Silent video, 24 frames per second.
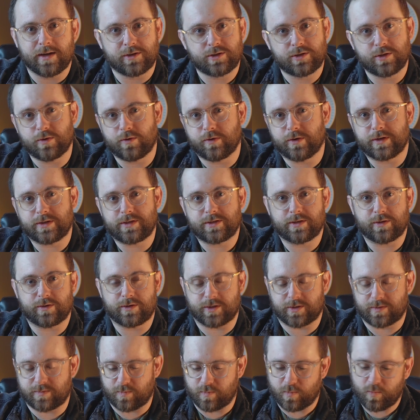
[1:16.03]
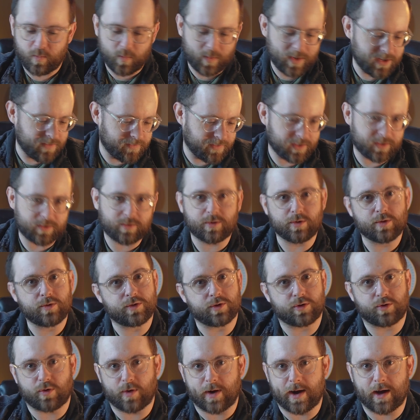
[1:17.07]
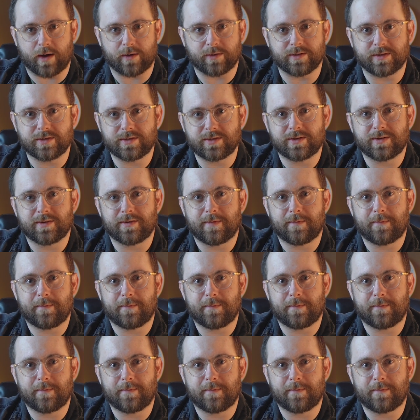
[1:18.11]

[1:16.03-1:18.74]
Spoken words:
tourists, they're just weaving through the crowds.